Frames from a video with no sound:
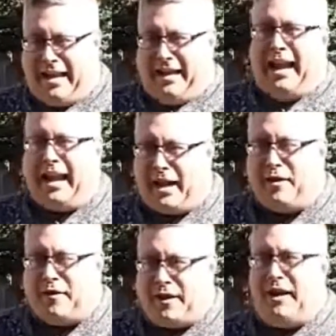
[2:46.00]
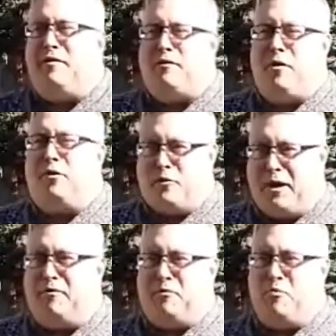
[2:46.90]
In Canada, the default
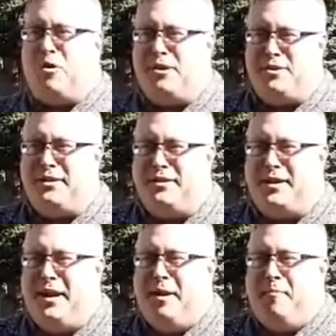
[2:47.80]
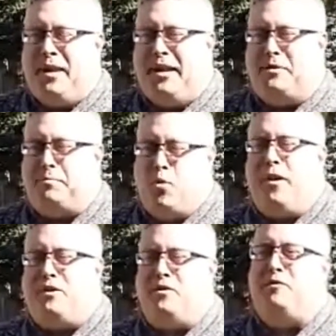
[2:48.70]
rate for mortgages is
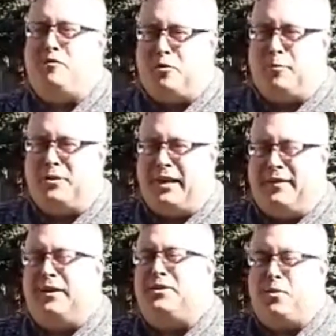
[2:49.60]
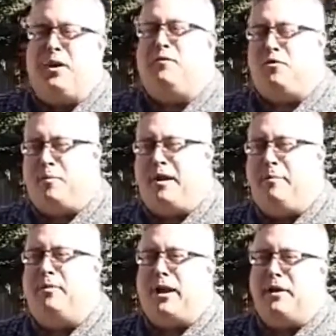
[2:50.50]
0.24%. That's 24
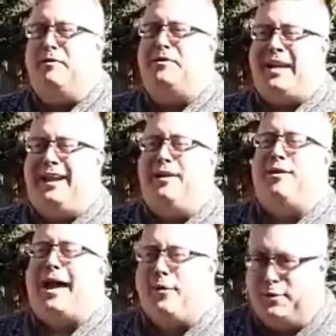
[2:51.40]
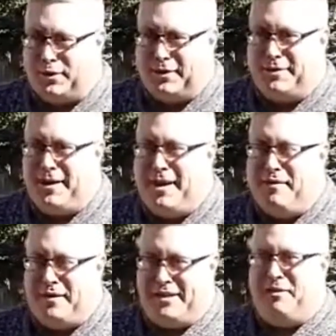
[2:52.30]
people out of 10,000
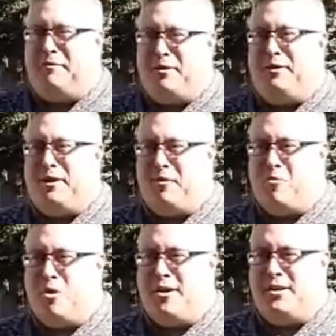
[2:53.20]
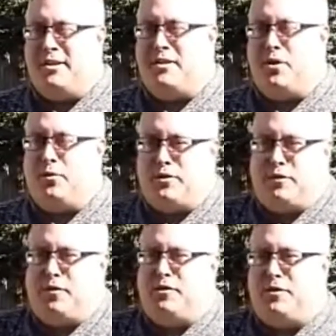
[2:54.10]
that default on their mortgages. So
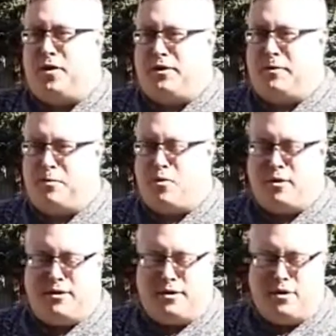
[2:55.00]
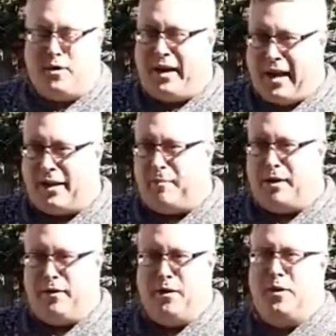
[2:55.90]
first of all, it's important to know you can't
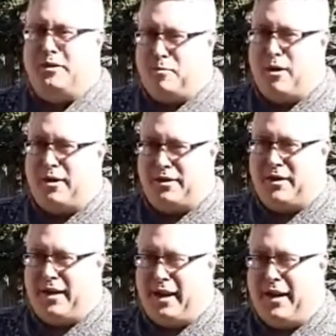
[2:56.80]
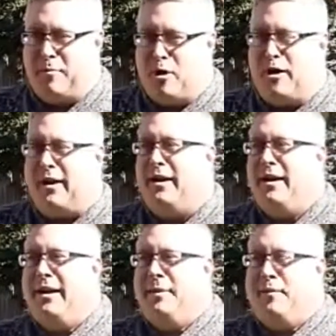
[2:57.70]
compare the U.S. market to the Canadian market.
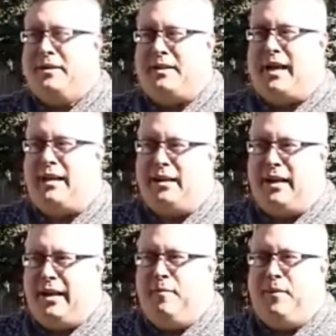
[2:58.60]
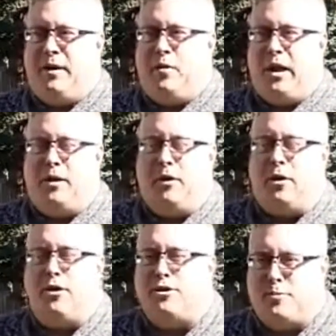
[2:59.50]
Secondly, in a
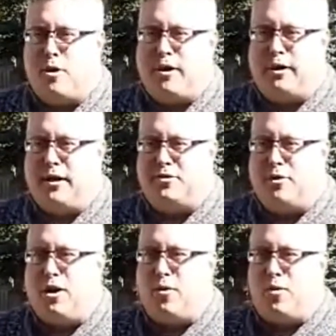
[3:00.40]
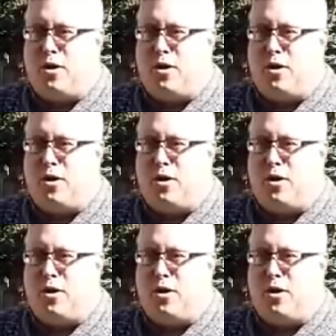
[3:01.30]
larger market like Toronto,